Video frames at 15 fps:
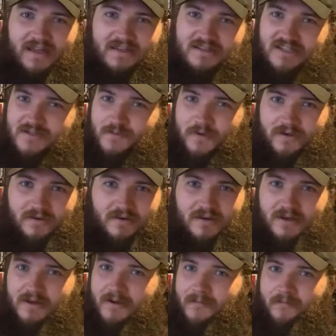It's just been
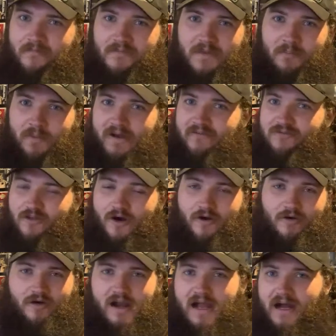floating
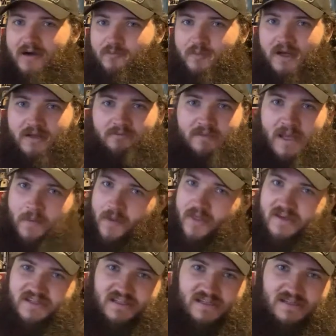around. But maybe
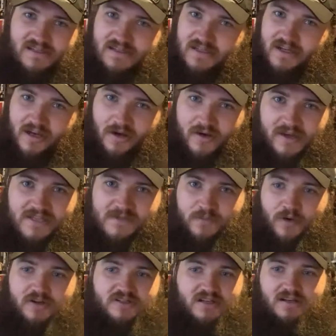this is, his
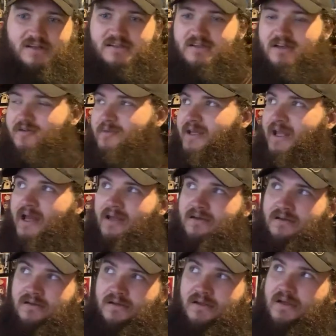push that he's going to be
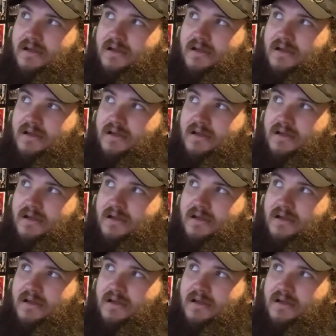getting.